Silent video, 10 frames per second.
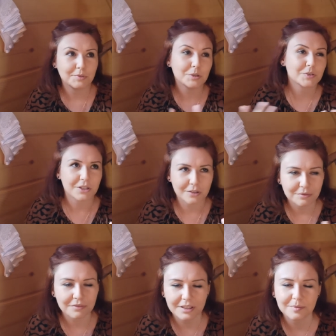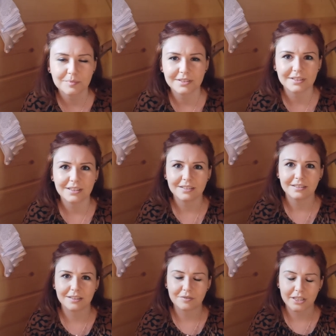musical films,
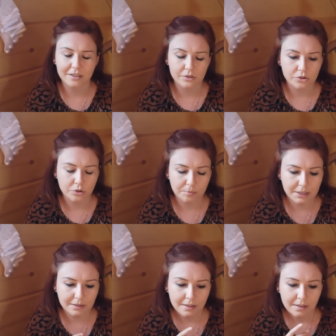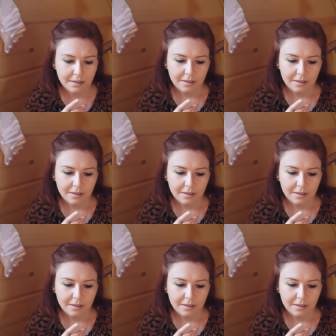the, the Greatest Showman.